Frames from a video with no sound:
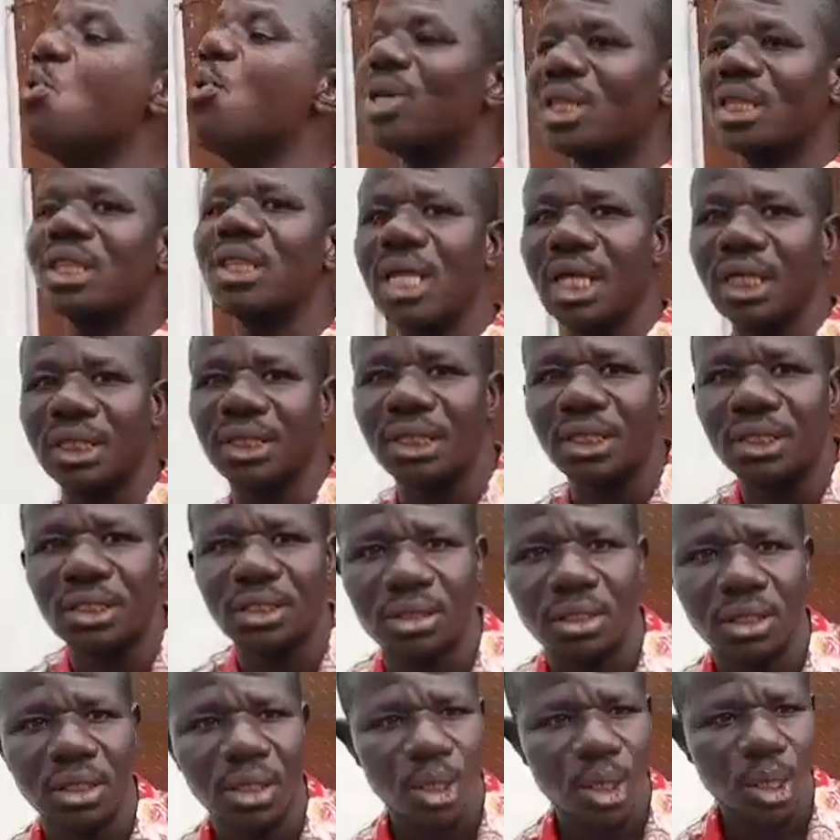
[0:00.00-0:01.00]
witnesses,
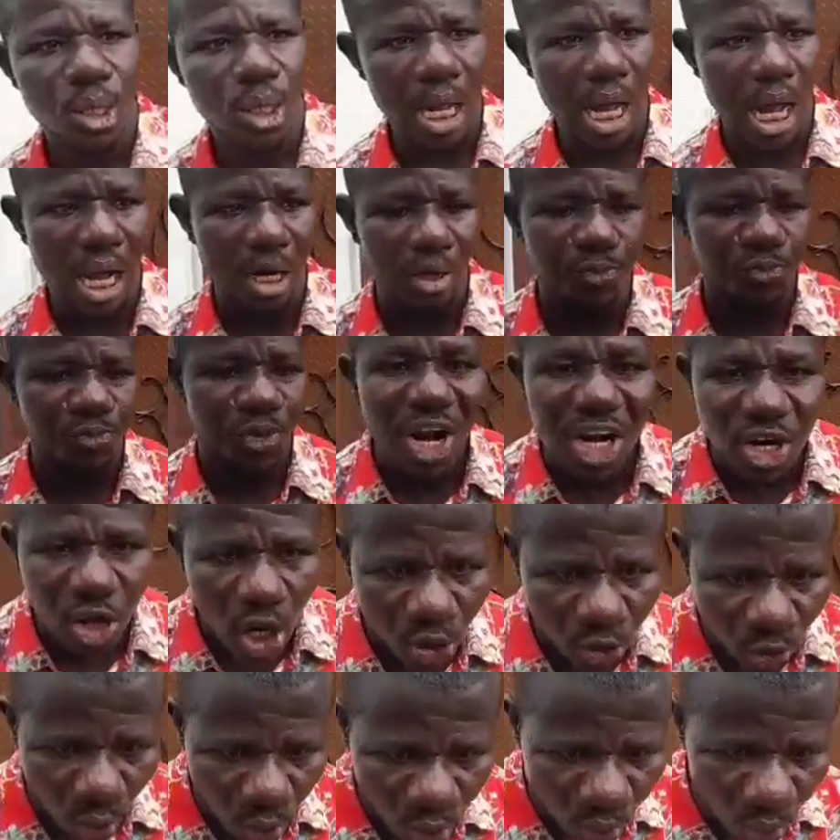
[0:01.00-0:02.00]
and failure
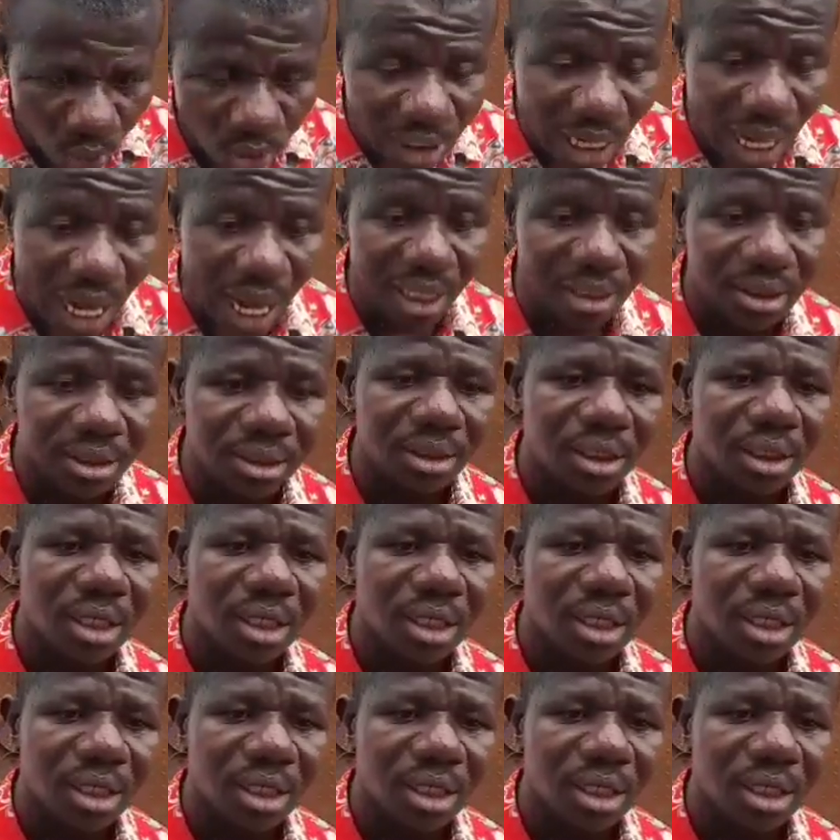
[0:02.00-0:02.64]
to do that